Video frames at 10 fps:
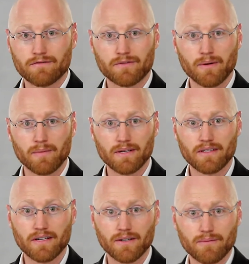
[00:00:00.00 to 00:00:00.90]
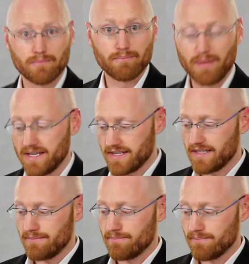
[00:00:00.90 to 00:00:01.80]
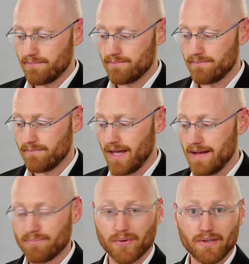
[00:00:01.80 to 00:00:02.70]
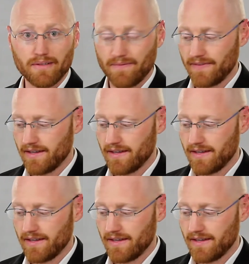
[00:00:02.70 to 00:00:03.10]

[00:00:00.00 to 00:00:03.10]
from basically April